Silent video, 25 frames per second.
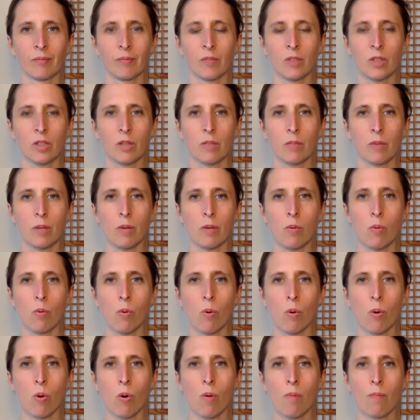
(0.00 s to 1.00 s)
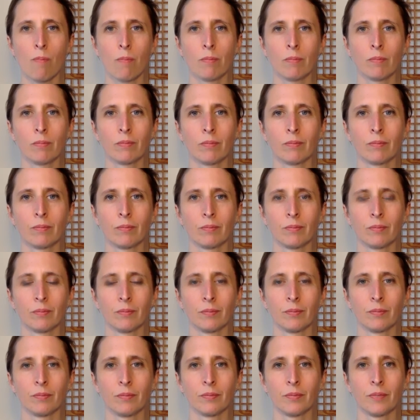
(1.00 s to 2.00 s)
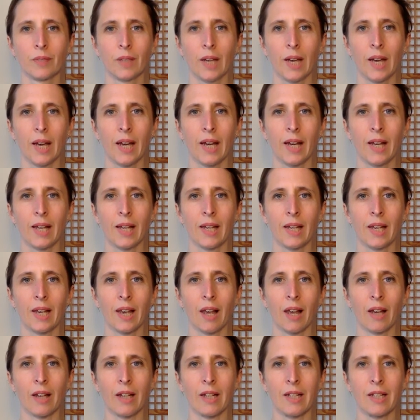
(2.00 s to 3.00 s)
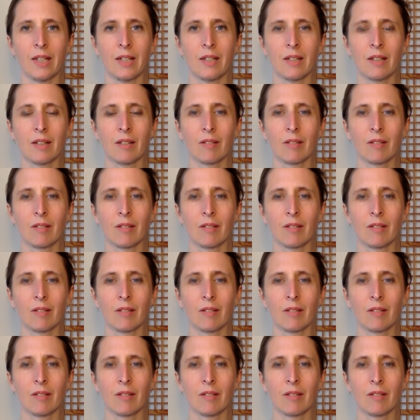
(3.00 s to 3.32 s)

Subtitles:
to be warm and light,